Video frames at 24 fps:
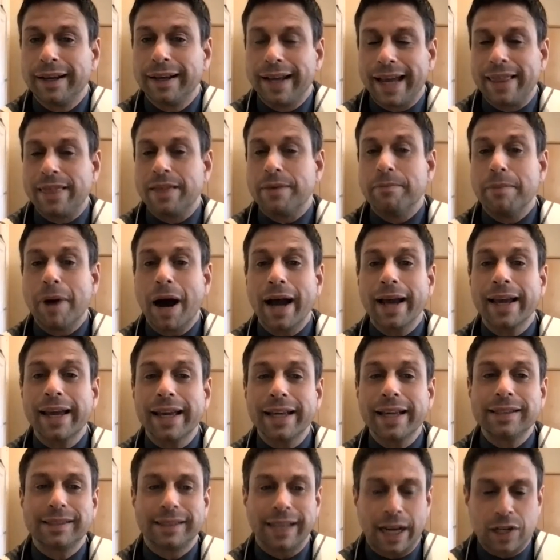In the
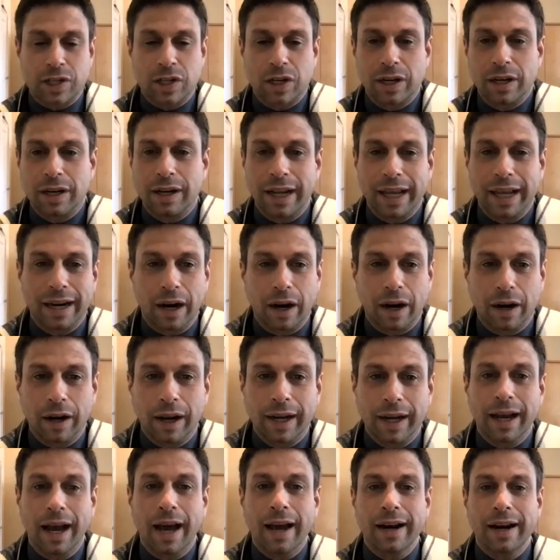Magid section in our
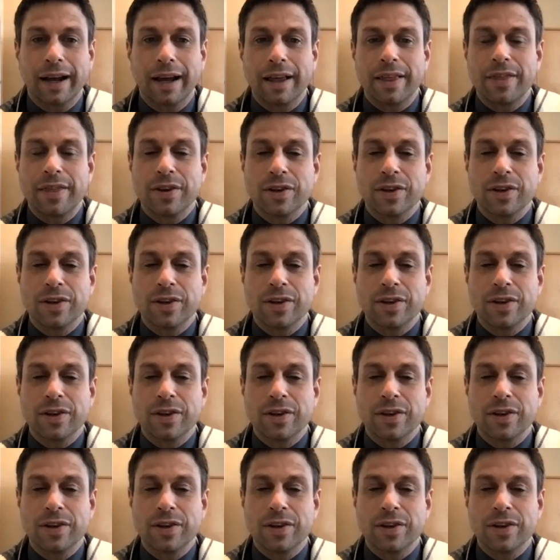Haggadah,